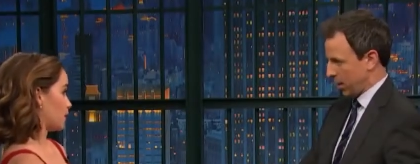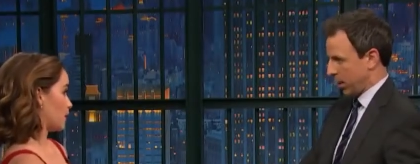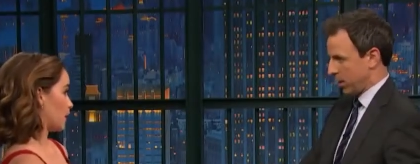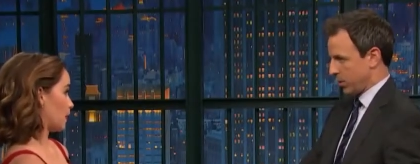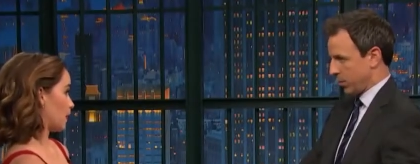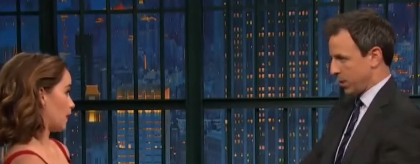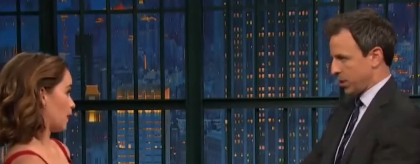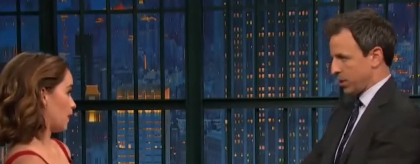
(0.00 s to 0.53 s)
Speaker 1: start?
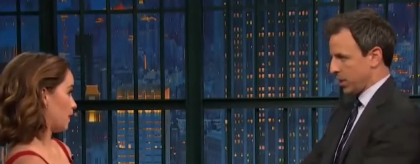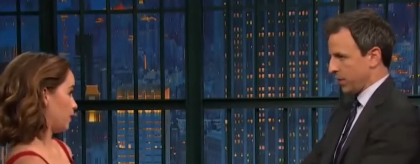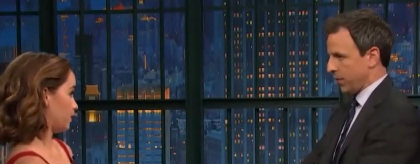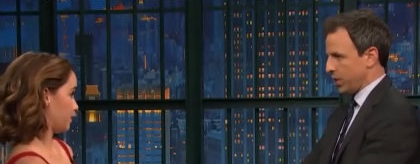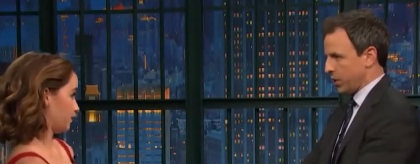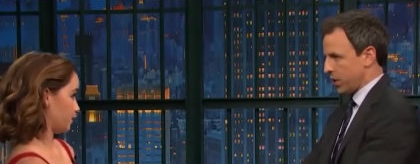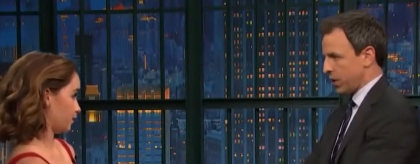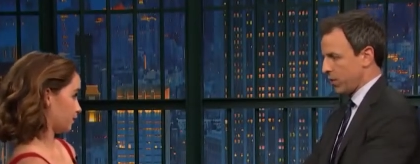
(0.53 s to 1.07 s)
Is it with the
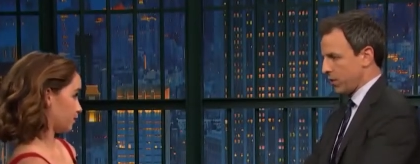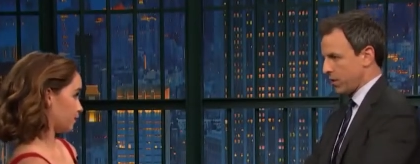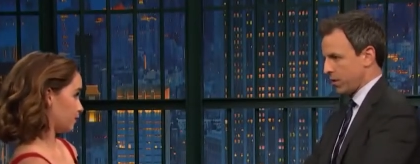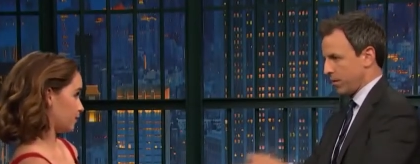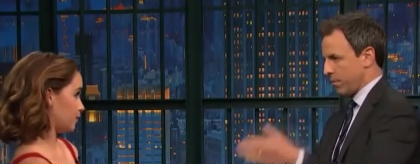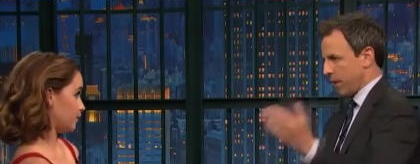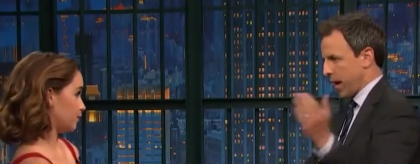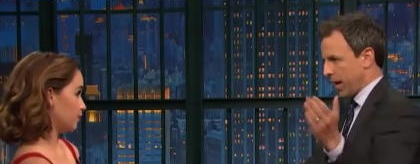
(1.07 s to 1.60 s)
TV show, or is
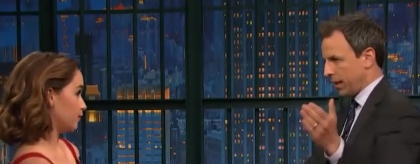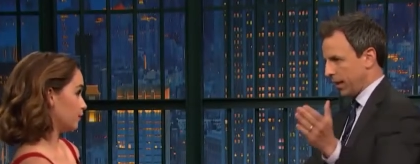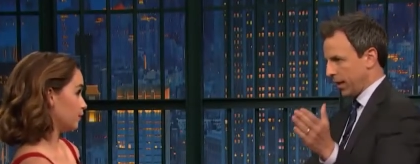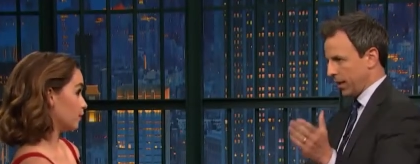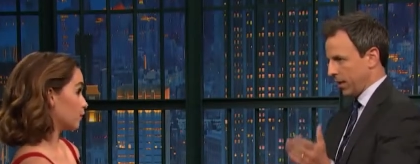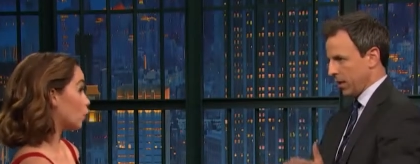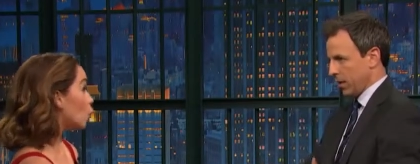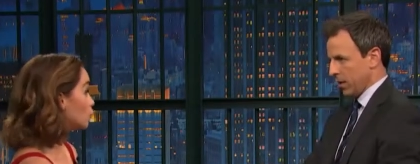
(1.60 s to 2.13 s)
it ba-
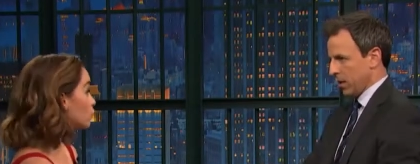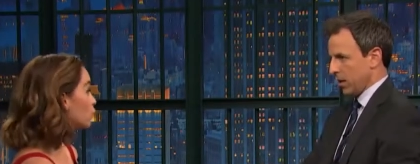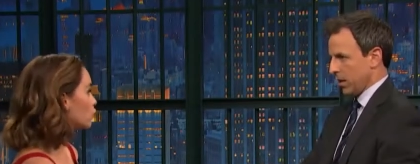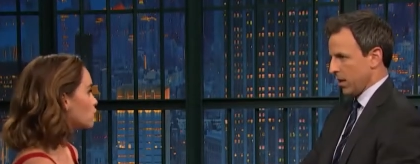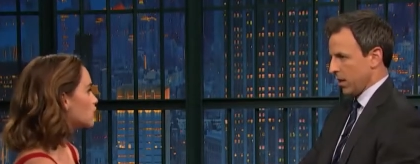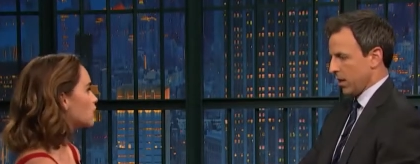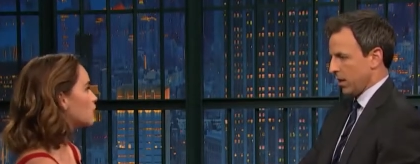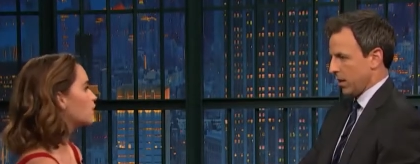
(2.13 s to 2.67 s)
like?
Speaker 2: Oh, it's
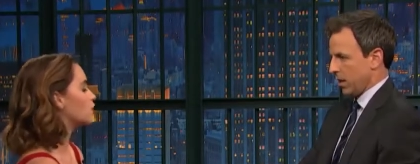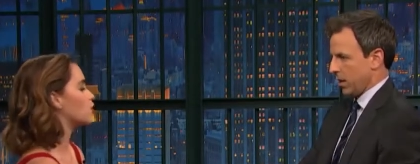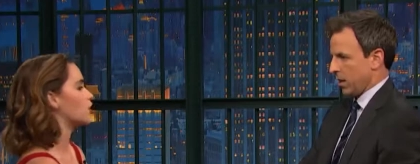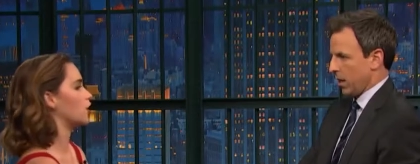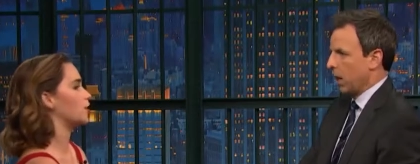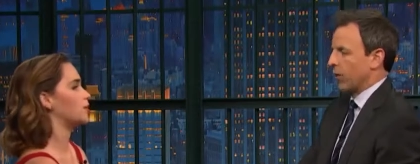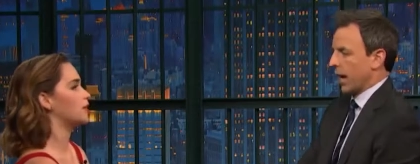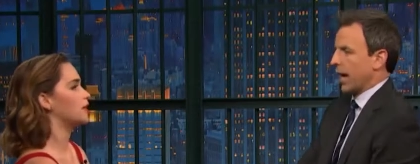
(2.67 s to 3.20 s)
for the TV
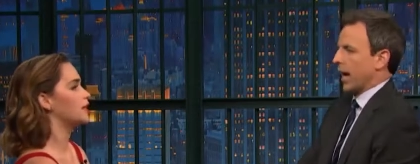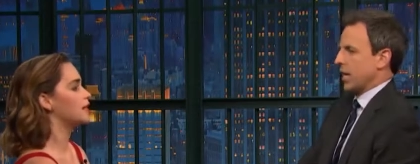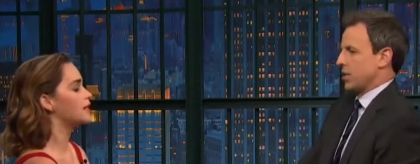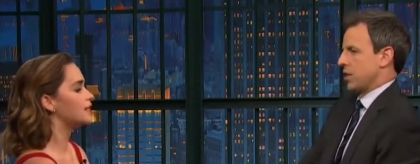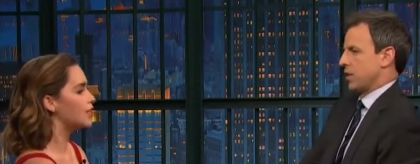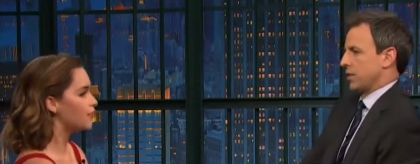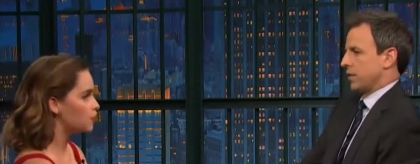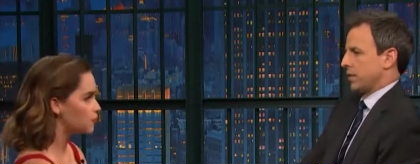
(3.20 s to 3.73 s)
show. Okay,
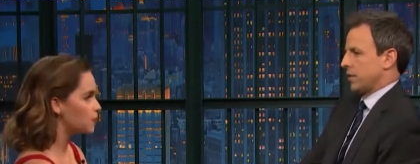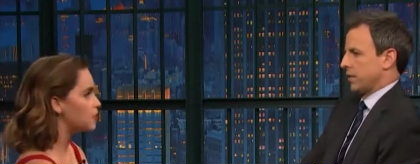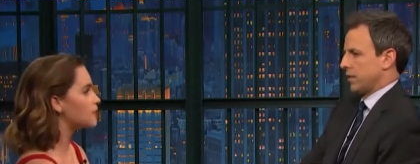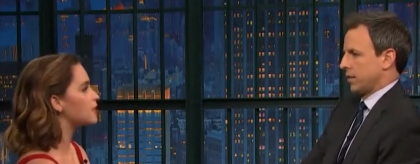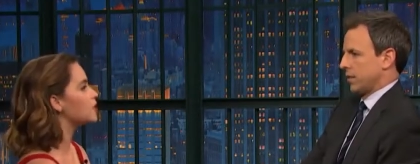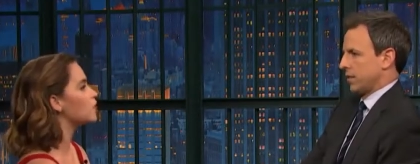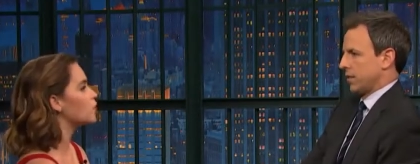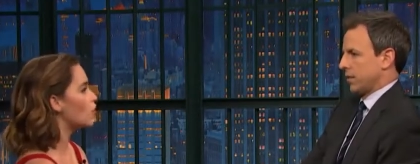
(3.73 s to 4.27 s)
gotcha. David
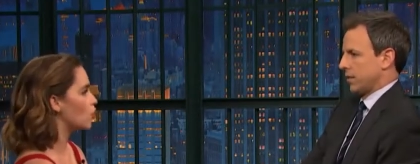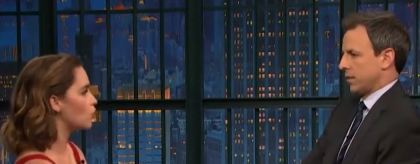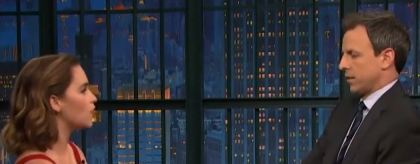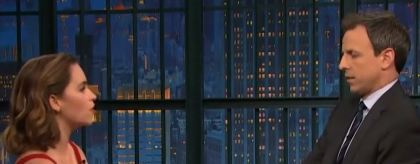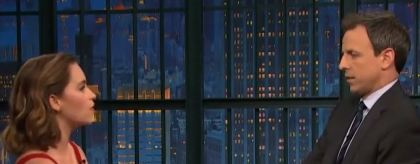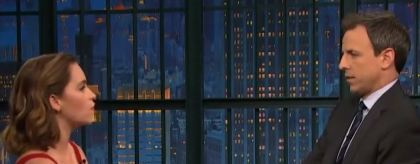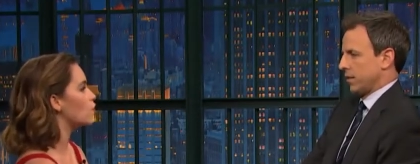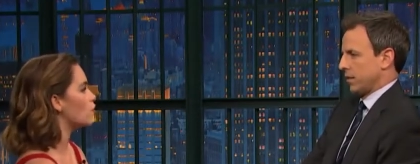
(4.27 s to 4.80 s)
Peterson wrote
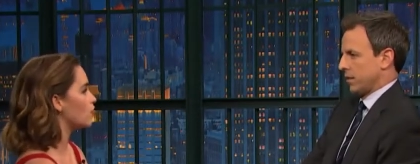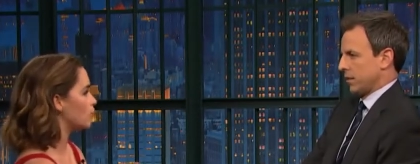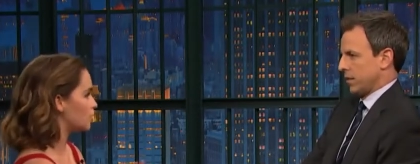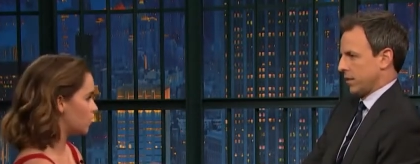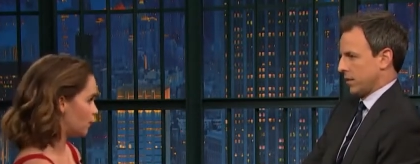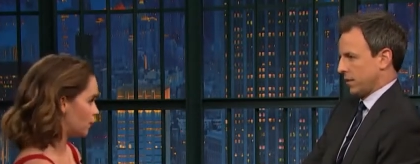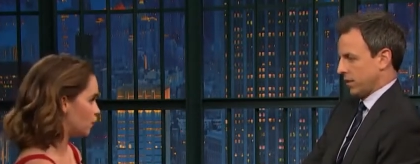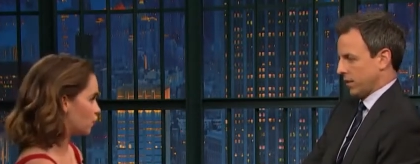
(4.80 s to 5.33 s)
it for the
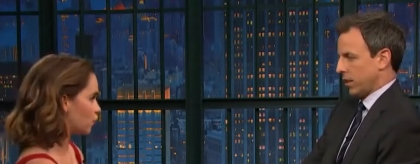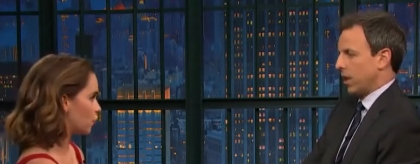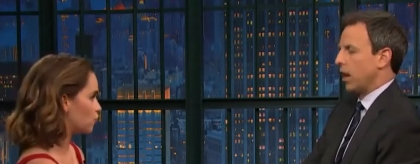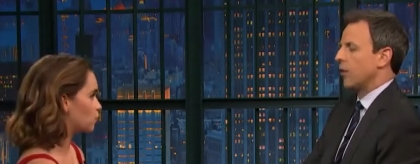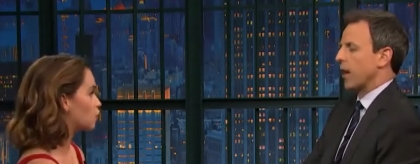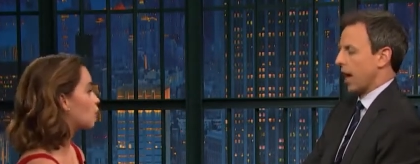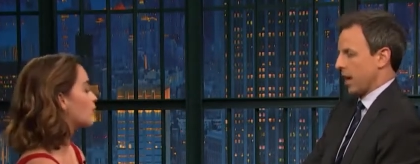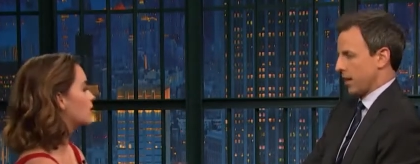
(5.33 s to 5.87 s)
TV show,
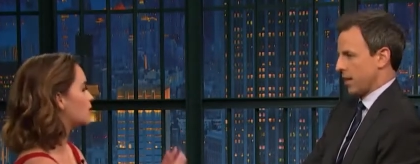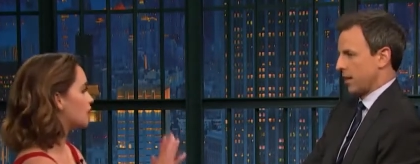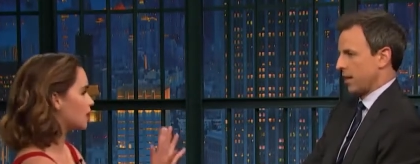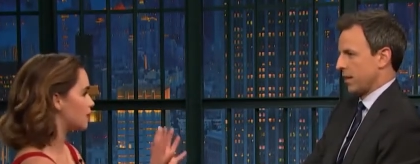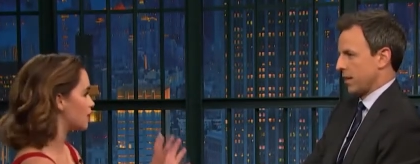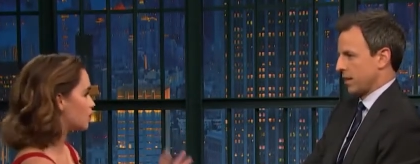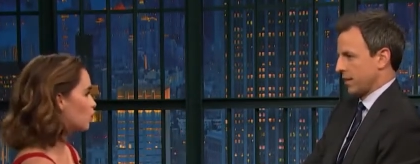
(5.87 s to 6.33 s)
okay. so it's and it's